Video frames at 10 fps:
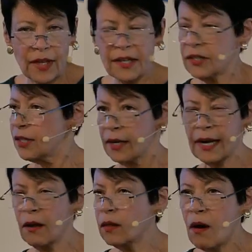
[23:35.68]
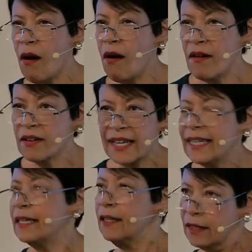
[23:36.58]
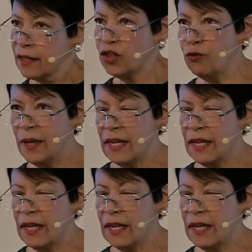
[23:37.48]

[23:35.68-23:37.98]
And it's not how long you've